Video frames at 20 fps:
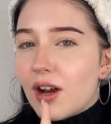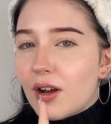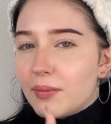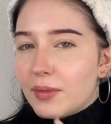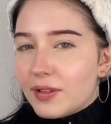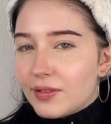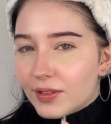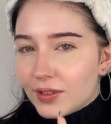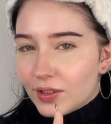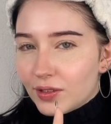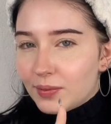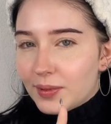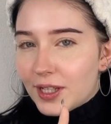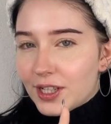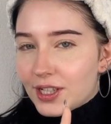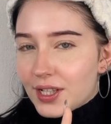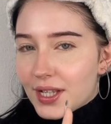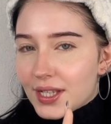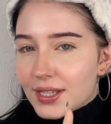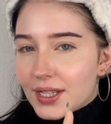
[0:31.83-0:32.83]
on my For You
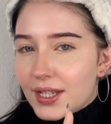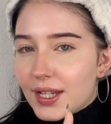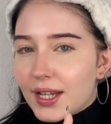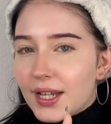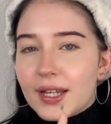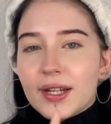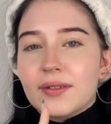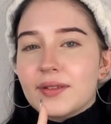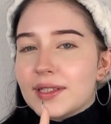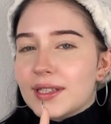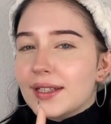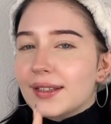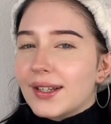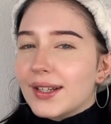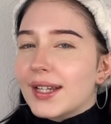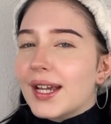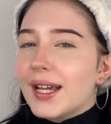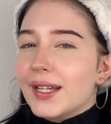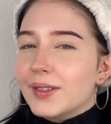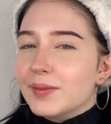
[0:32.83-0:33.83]
page yesterday and I was like,
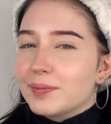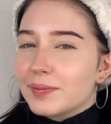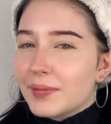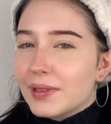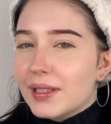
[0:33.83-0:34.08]
okay,